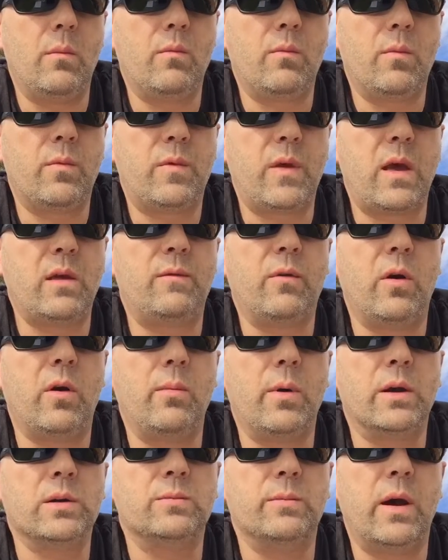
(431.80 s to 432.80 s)
Thanks very
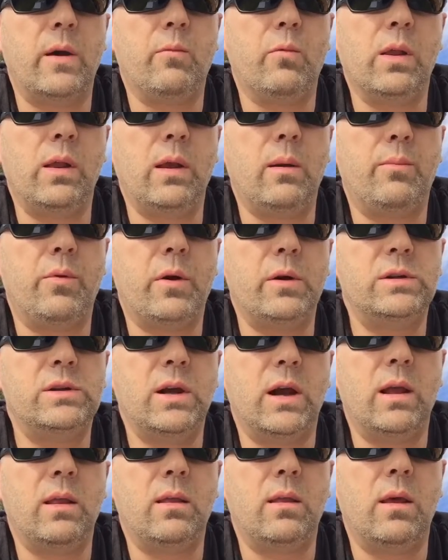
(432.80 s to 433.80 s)
much, mate. Really
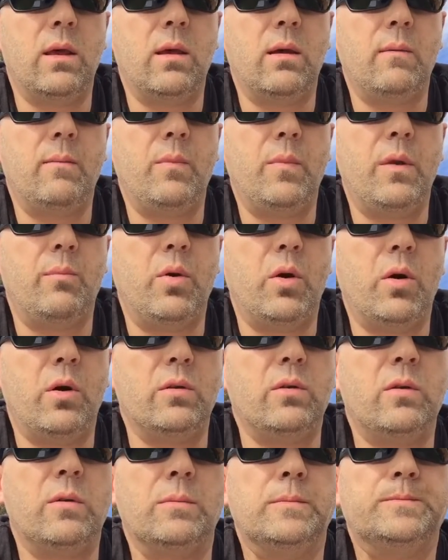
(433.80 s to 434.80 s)
appreciate the pods.